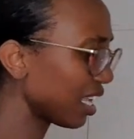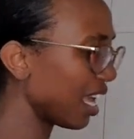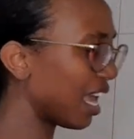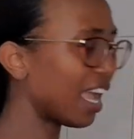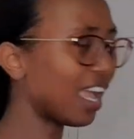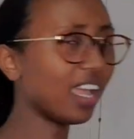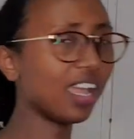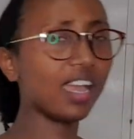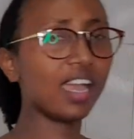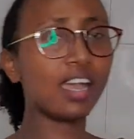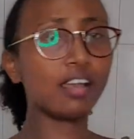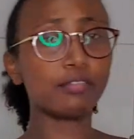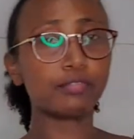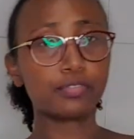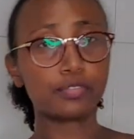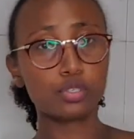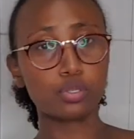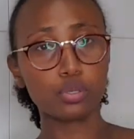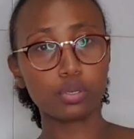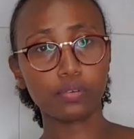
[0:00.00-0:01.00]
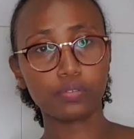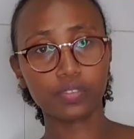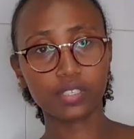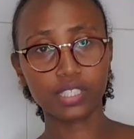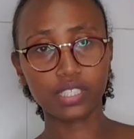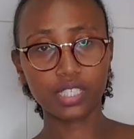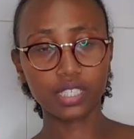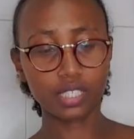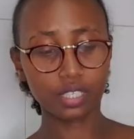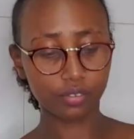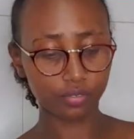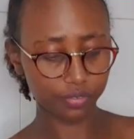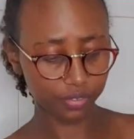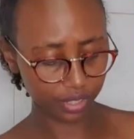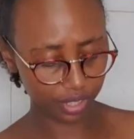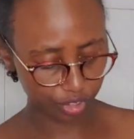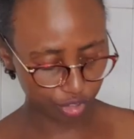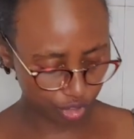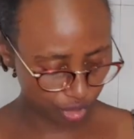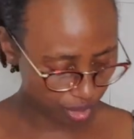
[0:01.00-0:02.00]
I have two of these in the
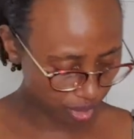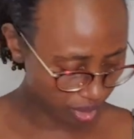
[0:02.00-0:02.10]
fridge,